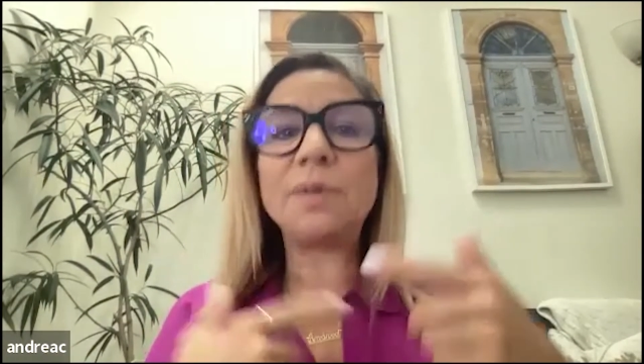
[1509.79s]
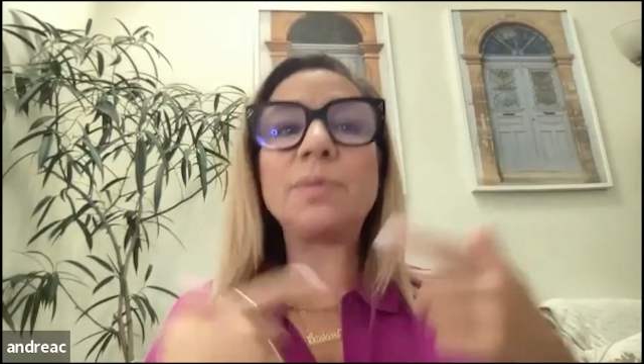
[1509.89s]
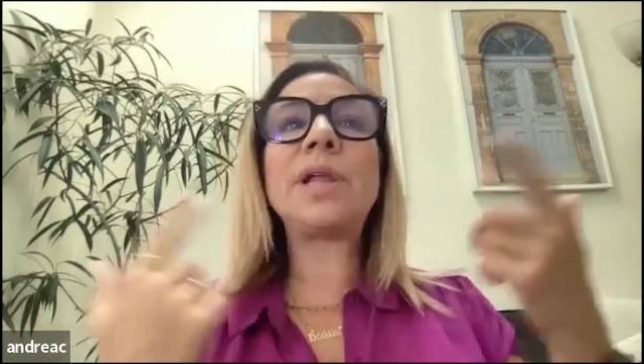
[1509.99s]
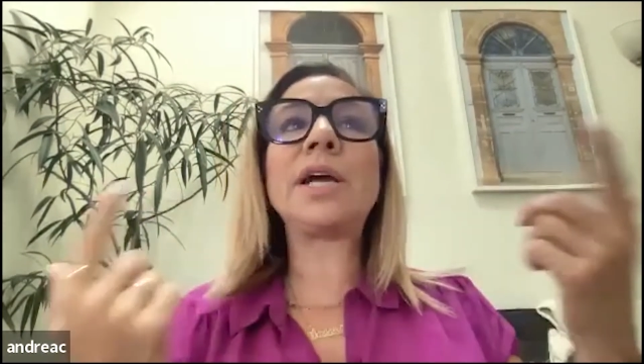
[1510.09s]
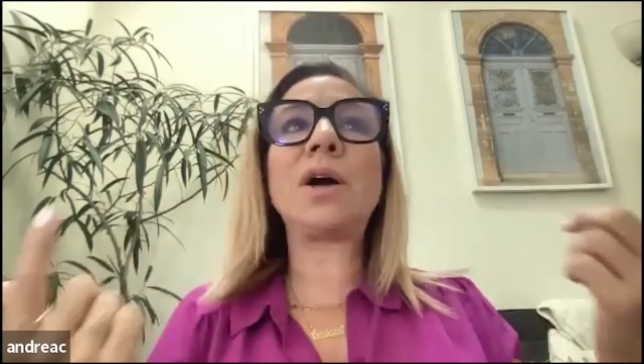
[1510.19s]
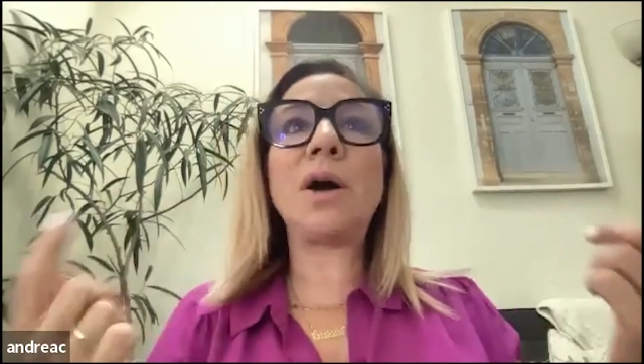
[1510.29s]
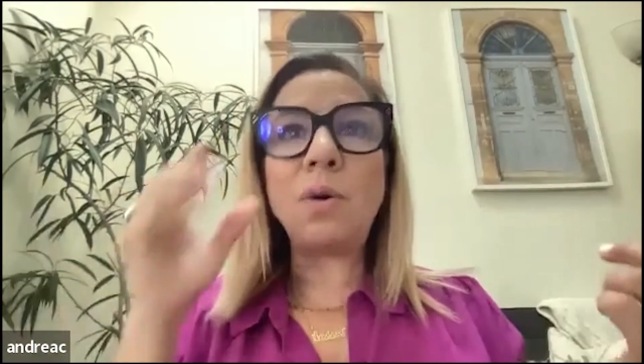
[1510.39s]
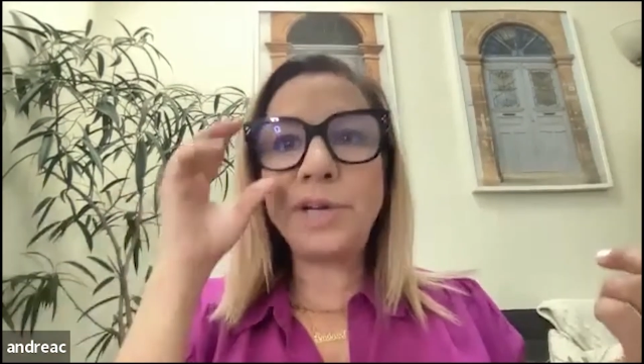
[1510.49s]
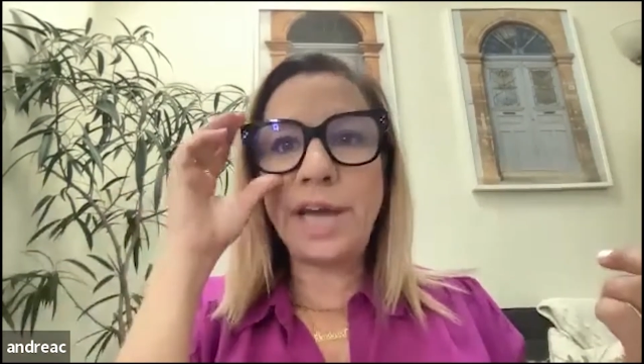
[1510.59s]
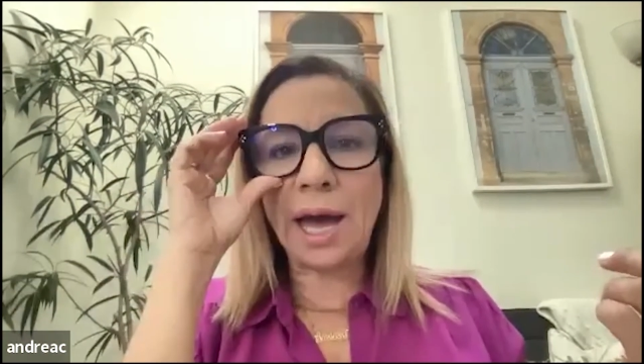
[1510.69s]
They were like,
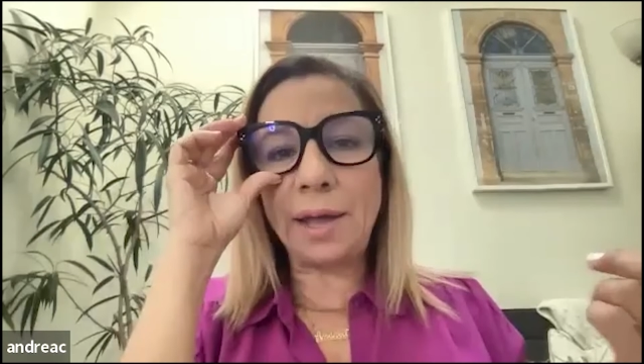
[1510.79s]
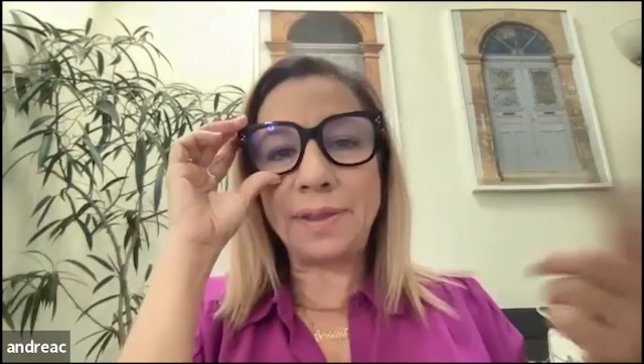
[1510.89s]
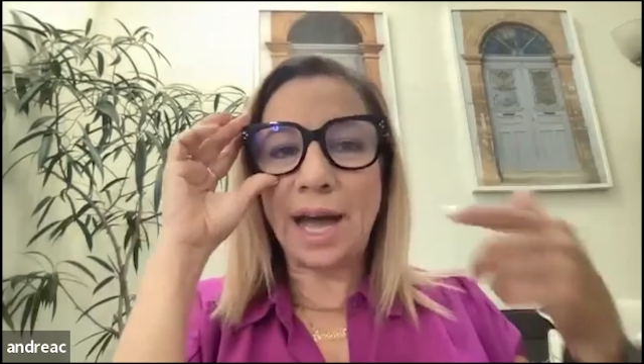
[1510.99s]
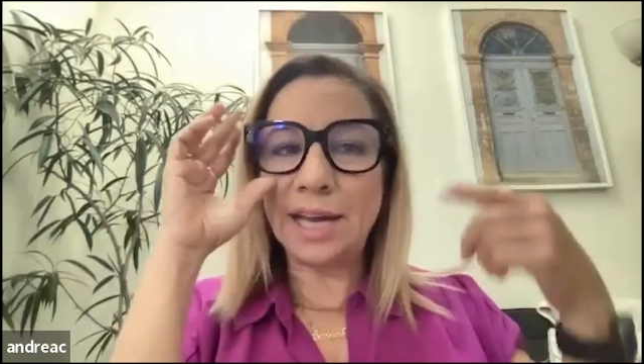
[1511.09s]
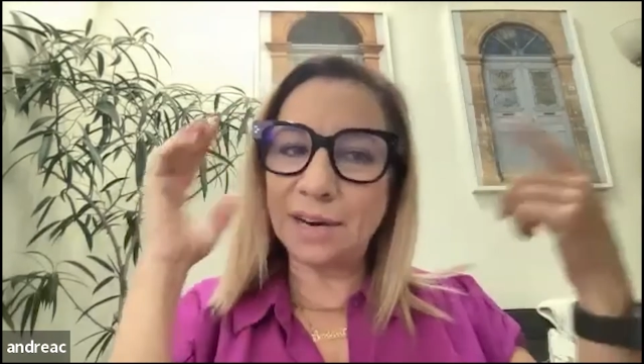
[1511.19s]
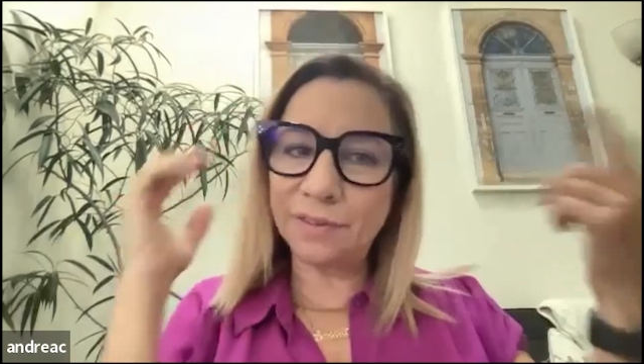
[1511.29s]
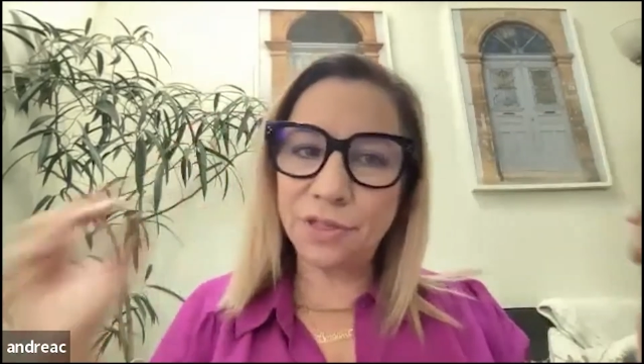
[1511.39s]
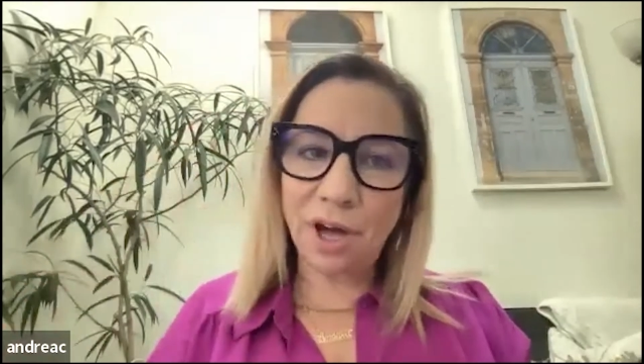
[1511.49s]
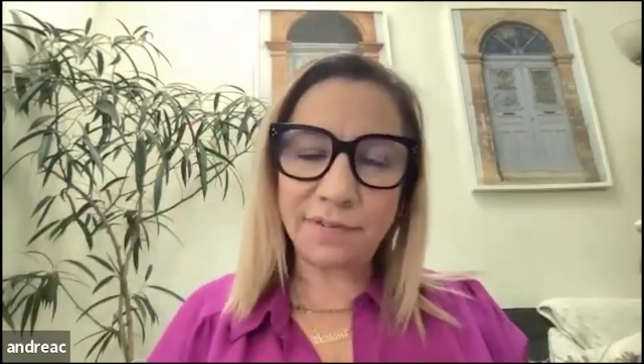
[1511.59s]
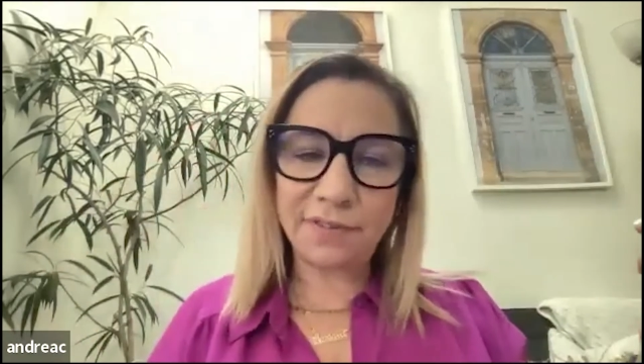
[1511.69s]
oh yeah, I never
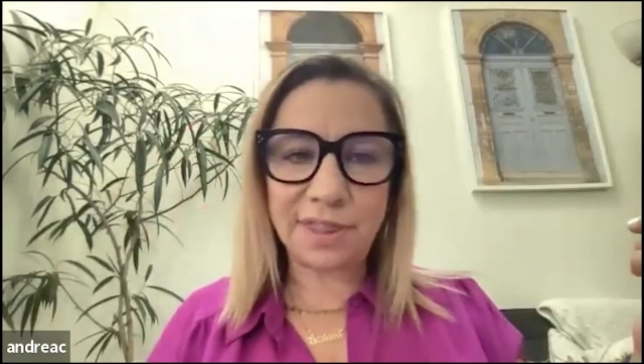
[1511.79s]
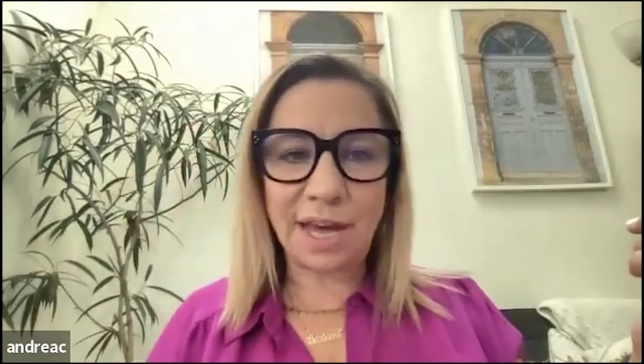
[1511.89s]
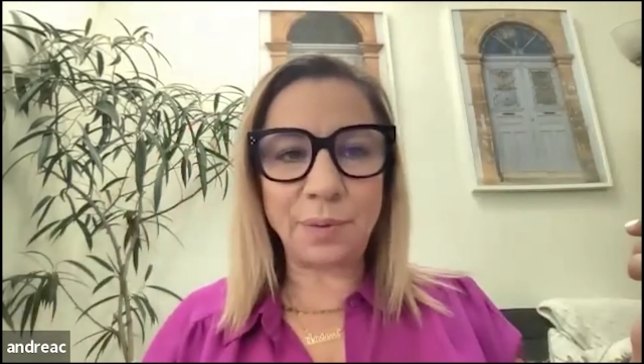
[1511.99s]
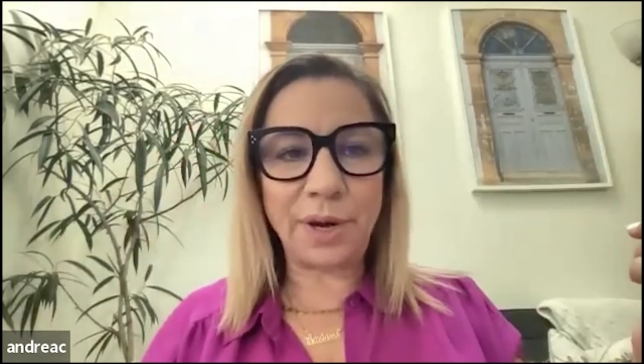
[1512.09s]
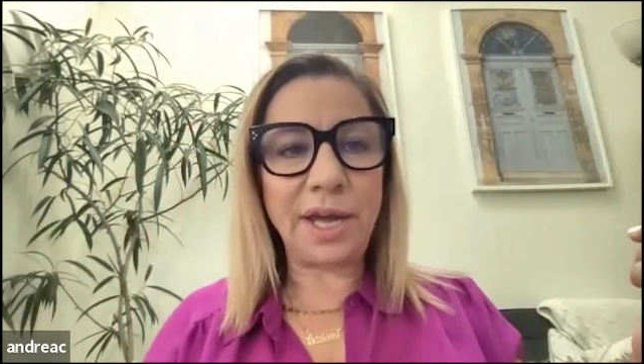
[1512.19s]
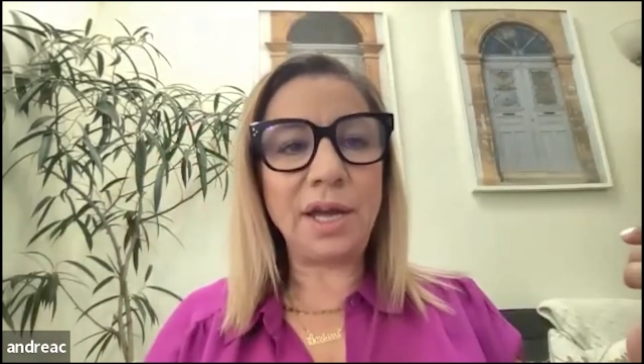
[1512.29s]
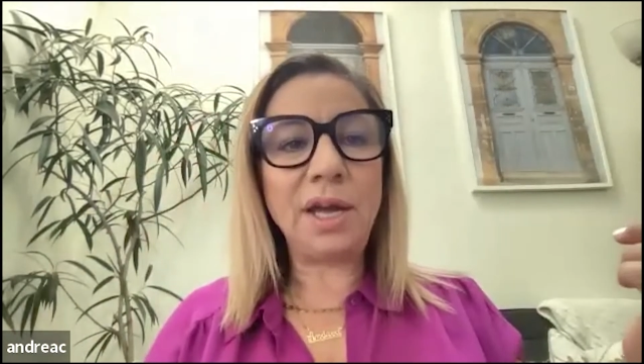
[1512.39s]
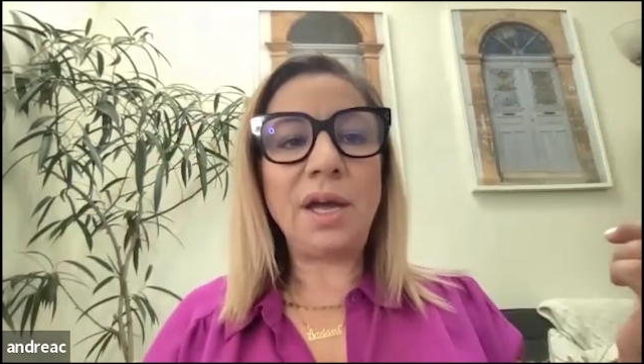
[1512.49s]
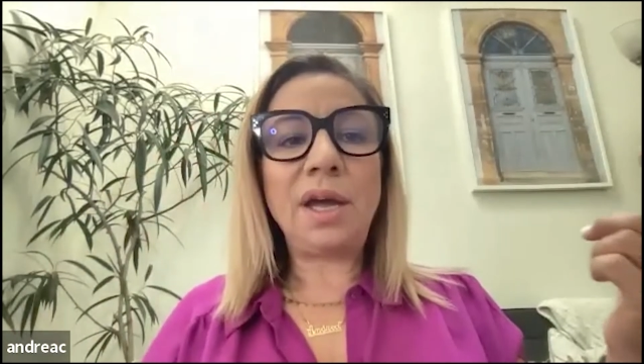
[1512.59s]
thought of it that way.